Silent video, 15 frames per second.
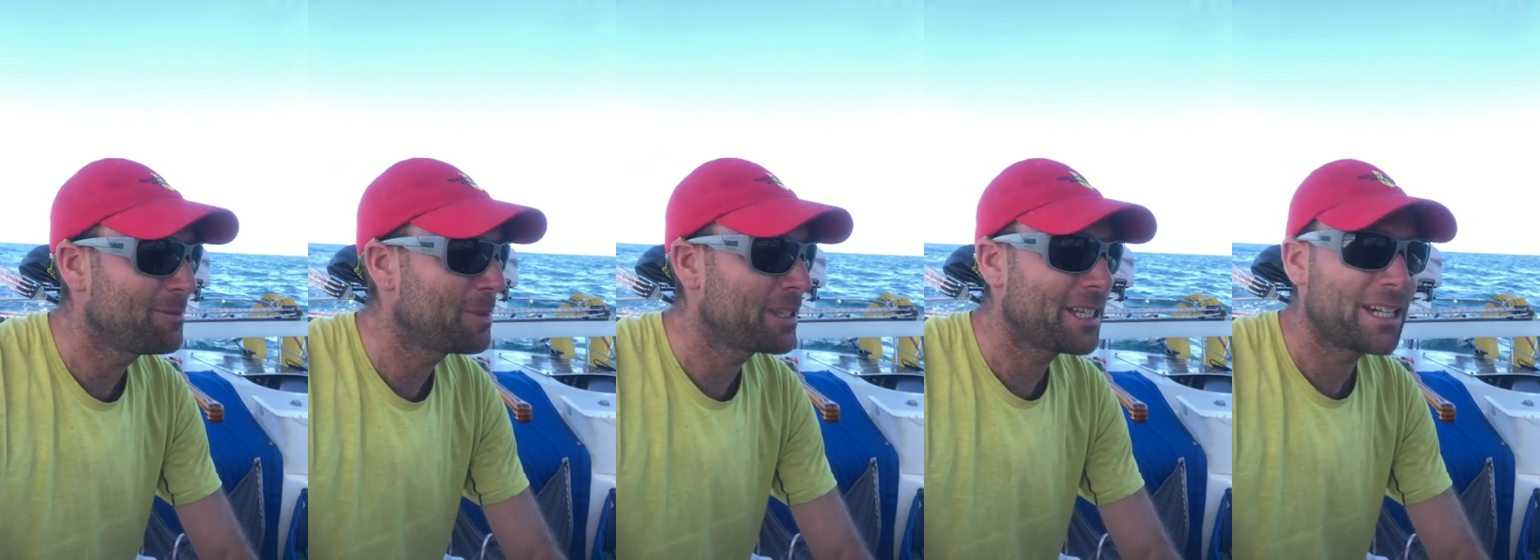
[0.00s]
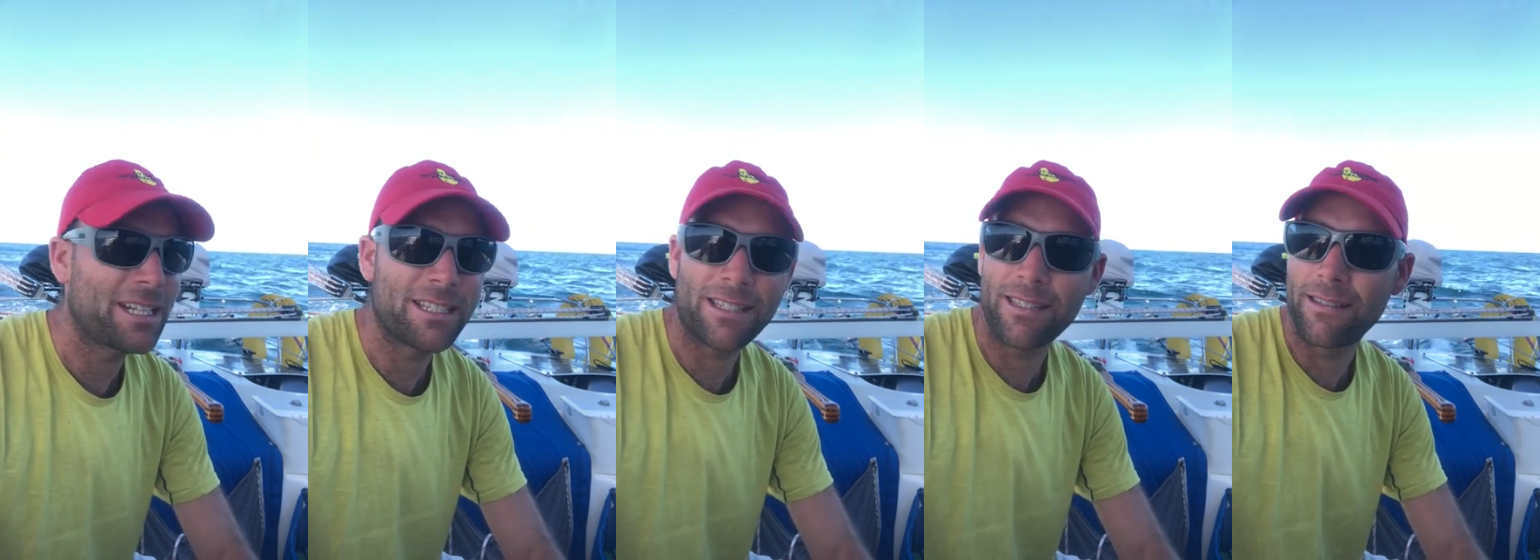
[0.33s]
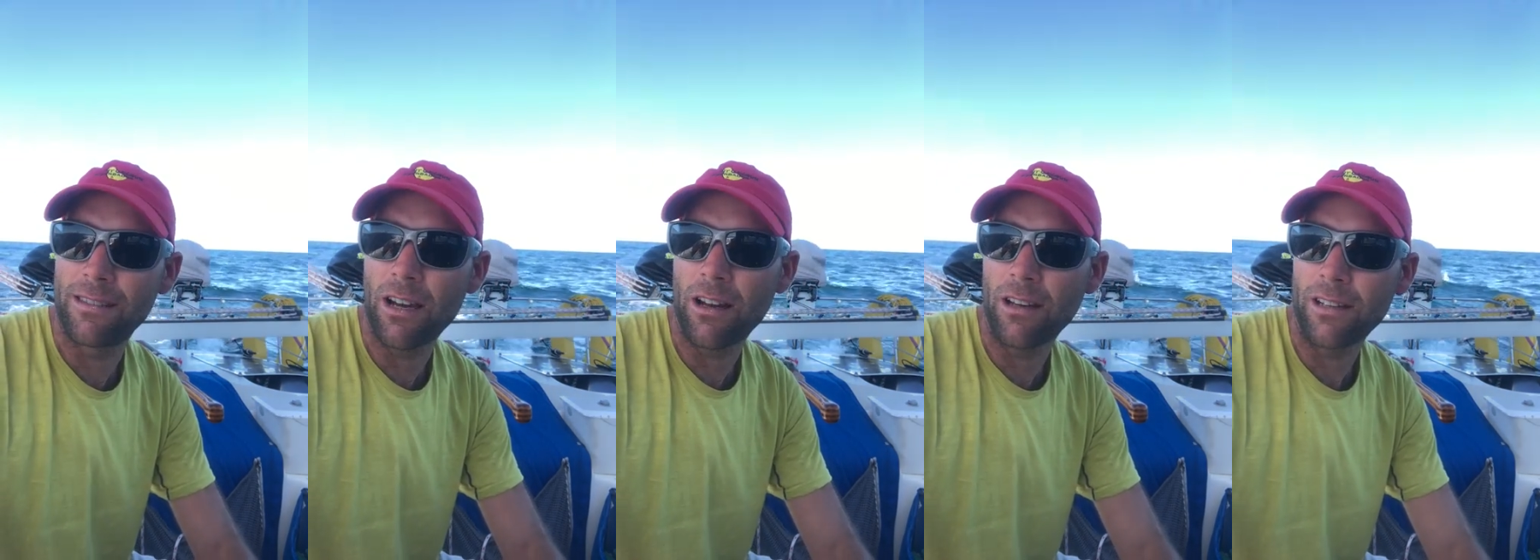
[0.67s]
But then as
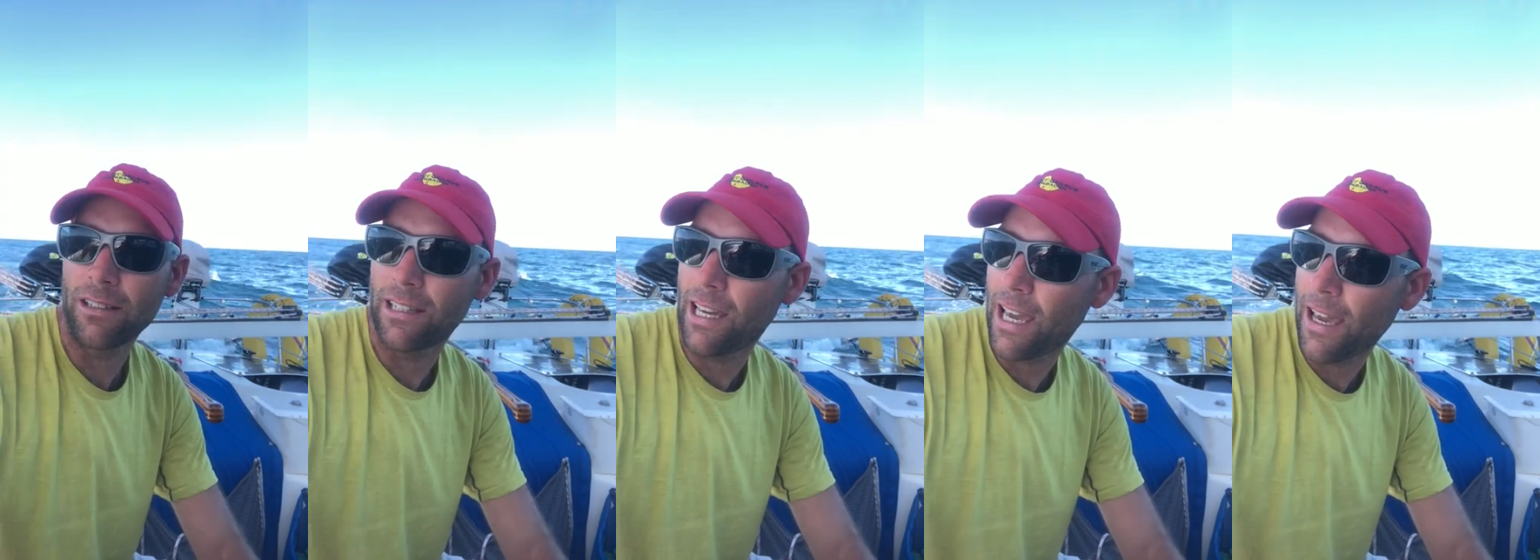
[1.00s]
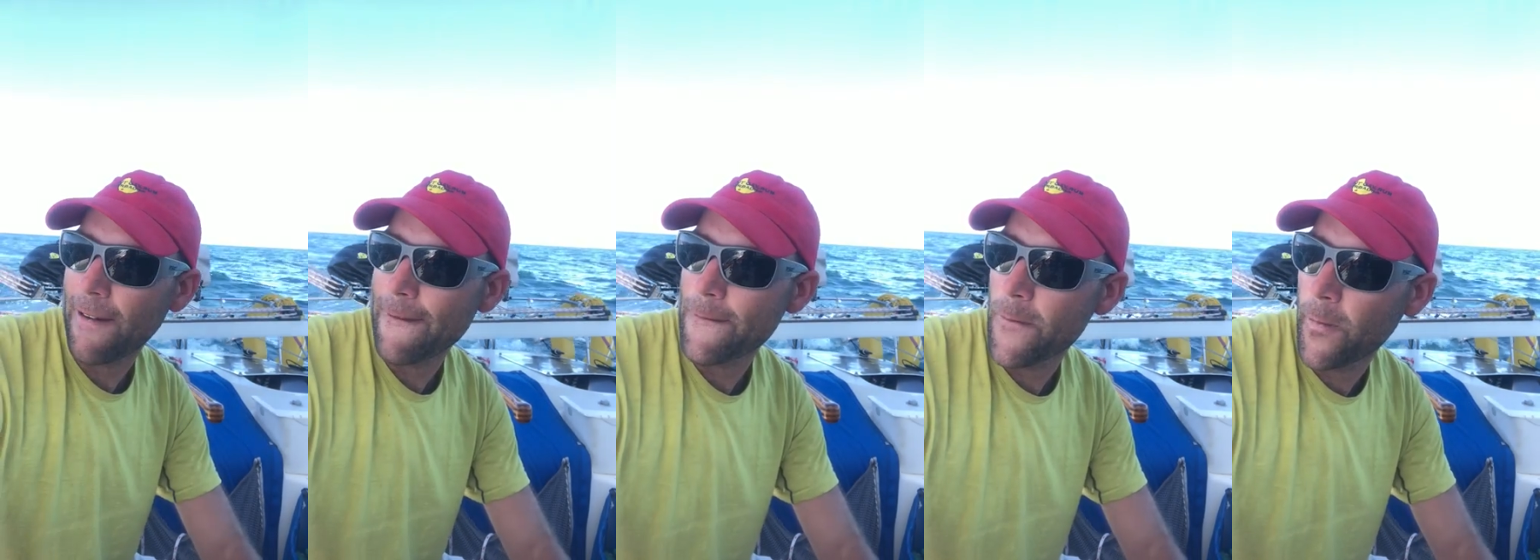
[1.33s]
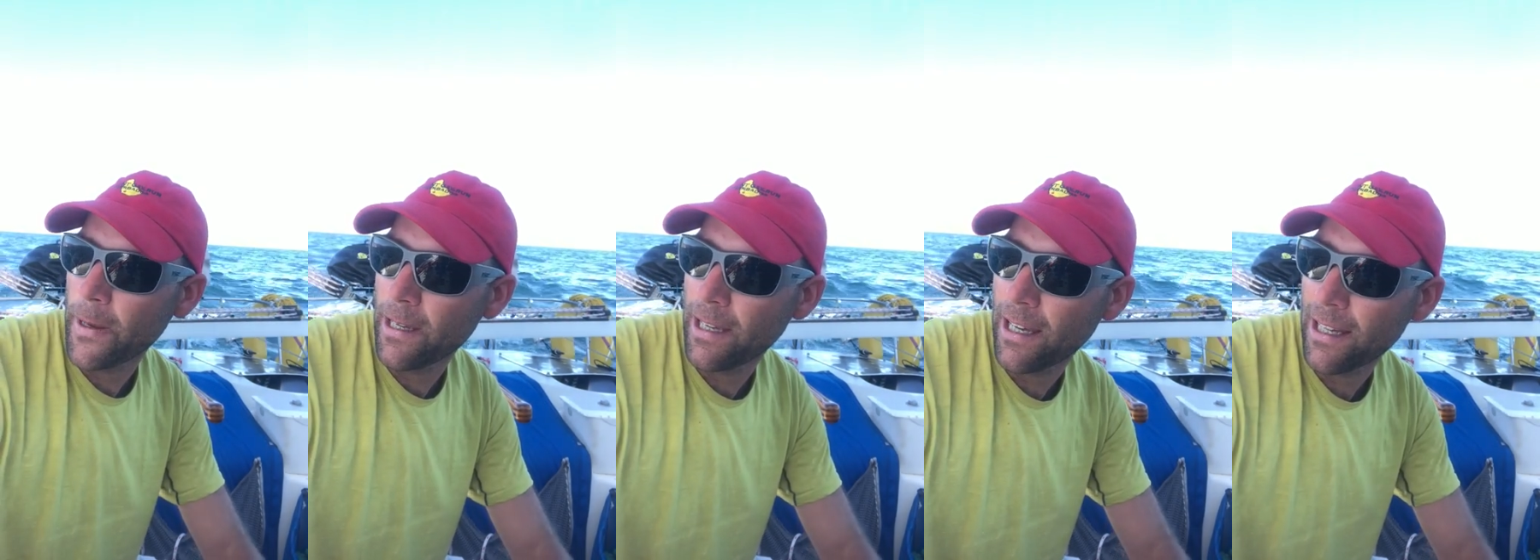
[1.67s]
dawn came,
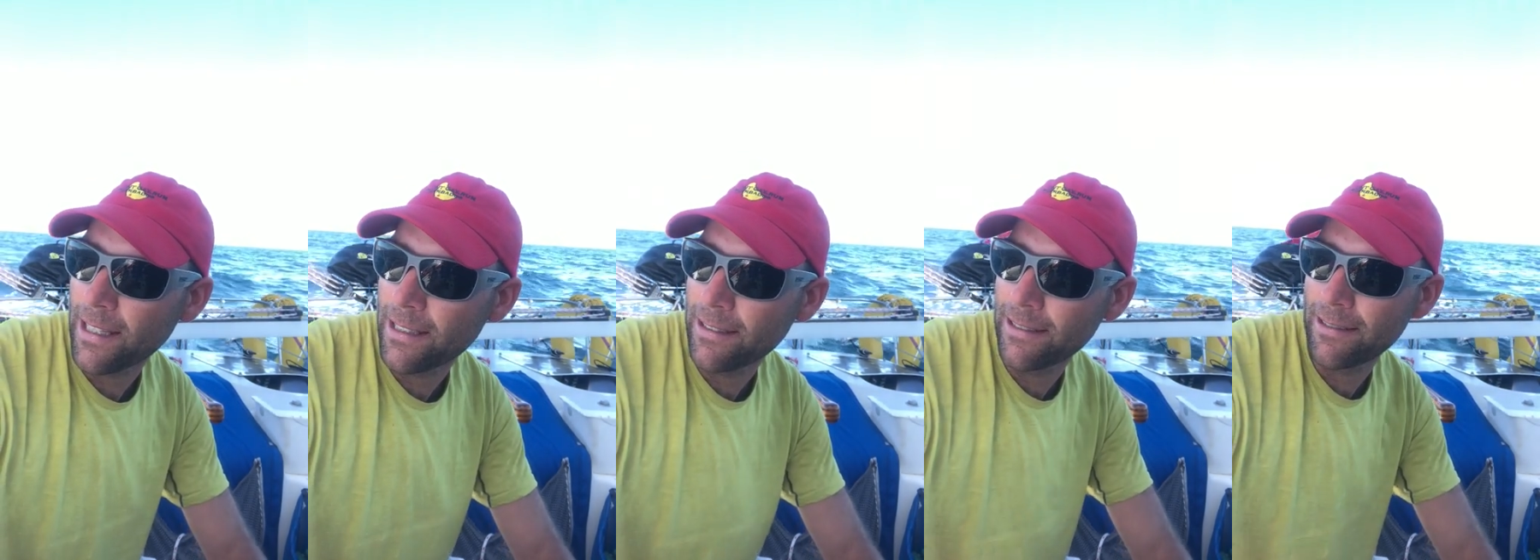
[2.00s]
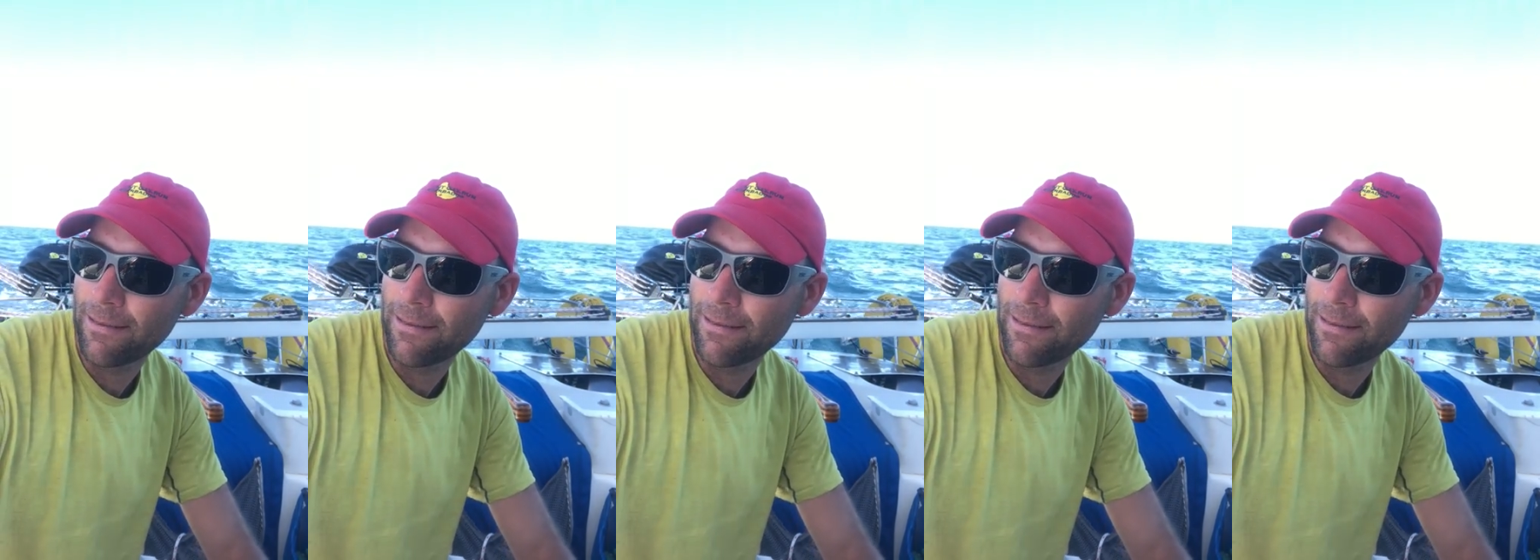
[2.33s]
we had